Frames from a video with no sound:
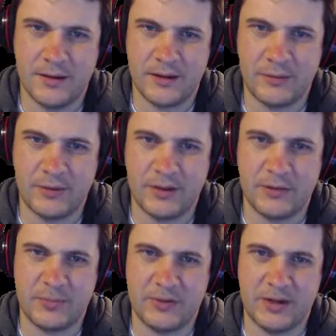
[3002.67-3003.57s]
I really
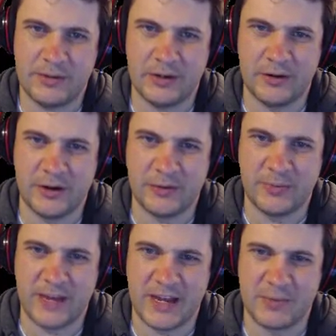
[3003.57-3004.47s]
want to be able to interact with the
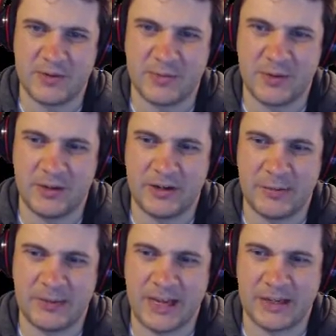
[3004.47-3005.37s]
platypus, but apparently
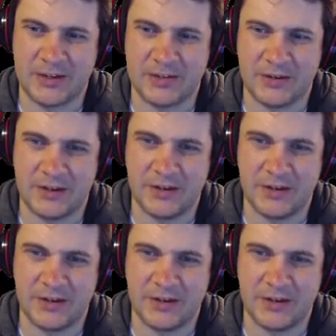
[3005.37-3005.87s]
we can't get to it.